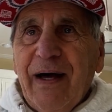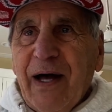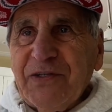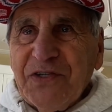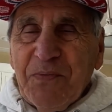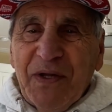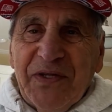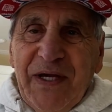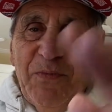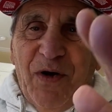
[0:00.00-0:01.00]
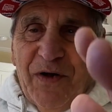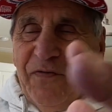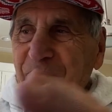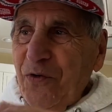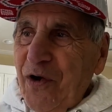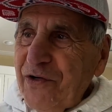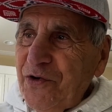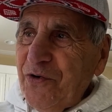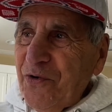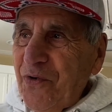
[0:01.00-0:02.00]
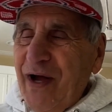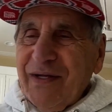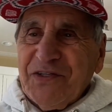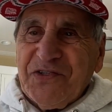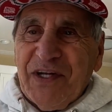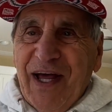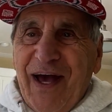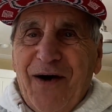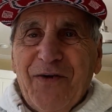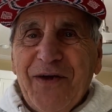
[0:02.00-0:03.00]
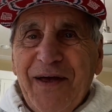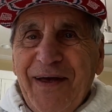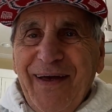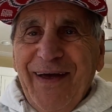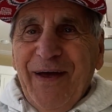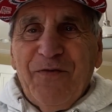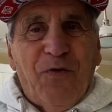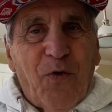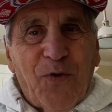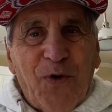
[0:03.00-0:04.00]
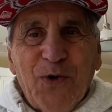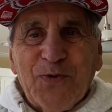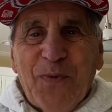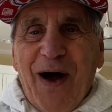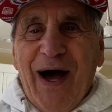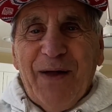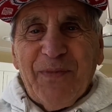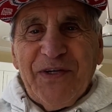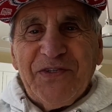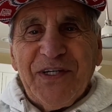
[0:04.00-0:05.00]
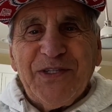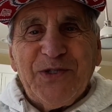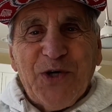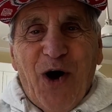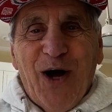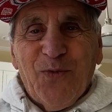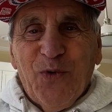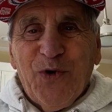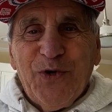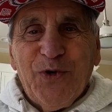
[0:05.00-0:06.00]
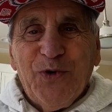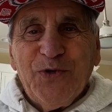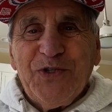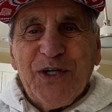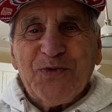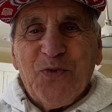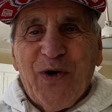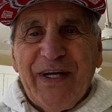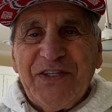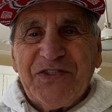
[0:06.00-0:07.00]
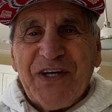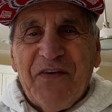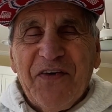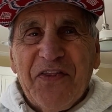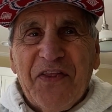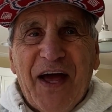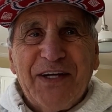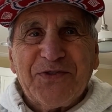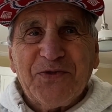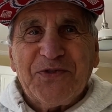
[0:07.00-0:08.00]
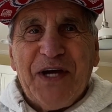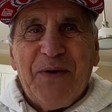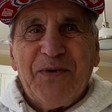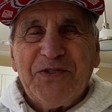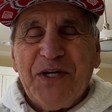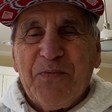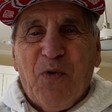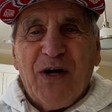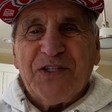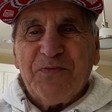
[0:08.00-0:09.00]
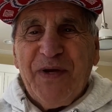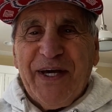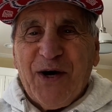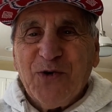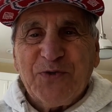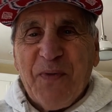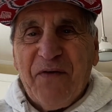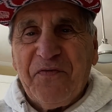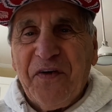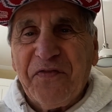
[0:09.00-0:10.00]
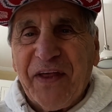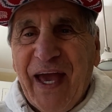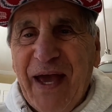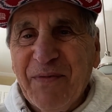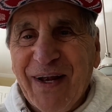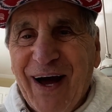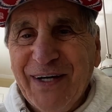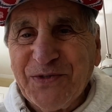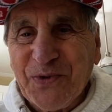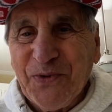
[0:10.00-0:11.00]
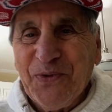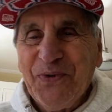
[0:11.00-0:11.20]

sent my team on the floor. I turned around to sit down, and 4 rows behind me sitting John Wooden, who had just won his 7th national championship, watching me coach my 5th game in high school.